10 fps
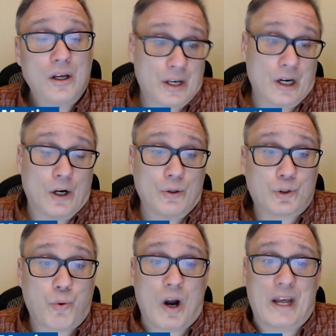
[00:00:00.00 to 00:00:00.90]
you know,
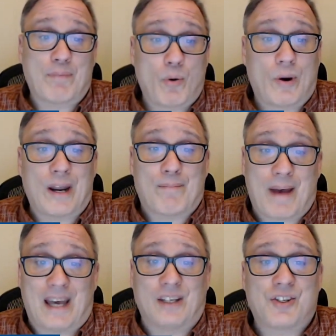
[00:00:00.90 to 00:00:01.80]
20-point
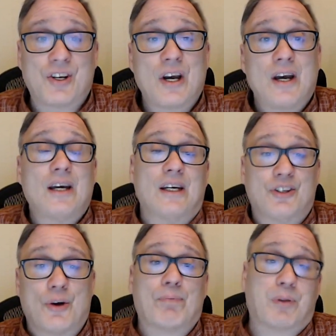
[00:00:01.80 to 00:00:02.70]
pace.
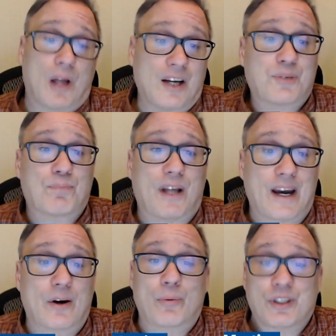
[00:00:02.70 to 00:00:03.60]
He's a plus
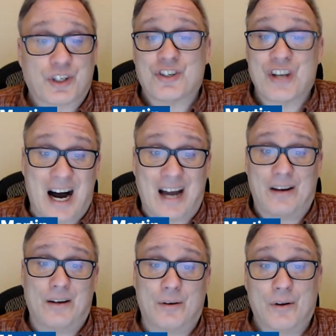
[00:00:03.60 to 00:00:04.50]
player, which is not
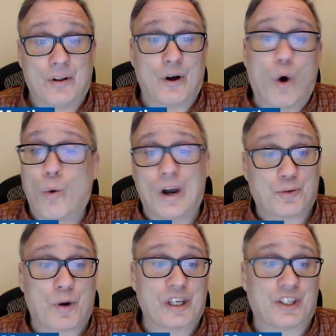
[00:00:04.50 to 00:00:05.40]

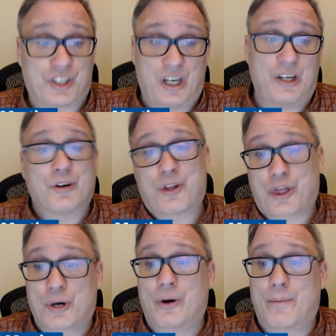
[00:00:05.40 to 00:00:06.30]
always what you see in your
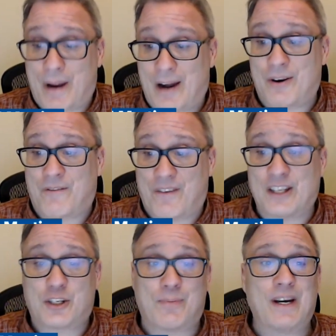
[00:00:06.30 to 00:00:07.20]
third-pair
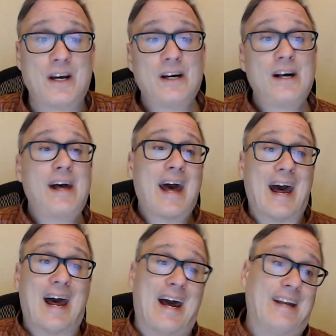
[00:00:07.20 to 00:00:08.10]
defenseman.
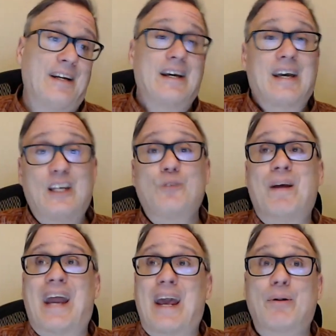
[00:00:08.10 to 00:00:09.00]
And he's
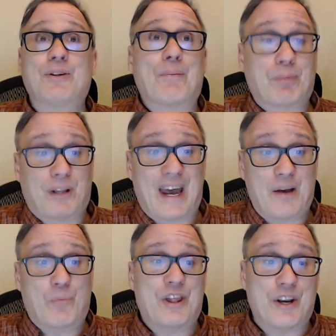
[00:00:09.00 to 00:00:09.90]
been able to play
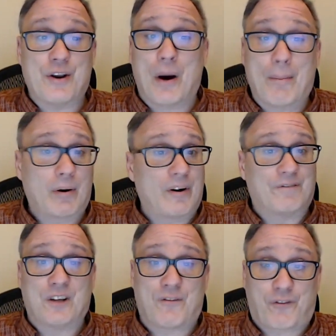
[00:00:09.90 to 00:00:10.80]
with a number
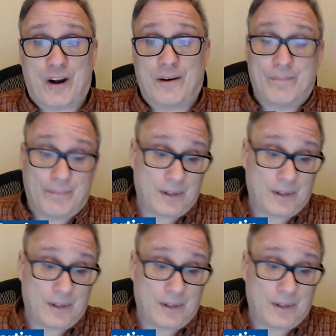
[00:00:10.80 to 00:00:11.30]
of different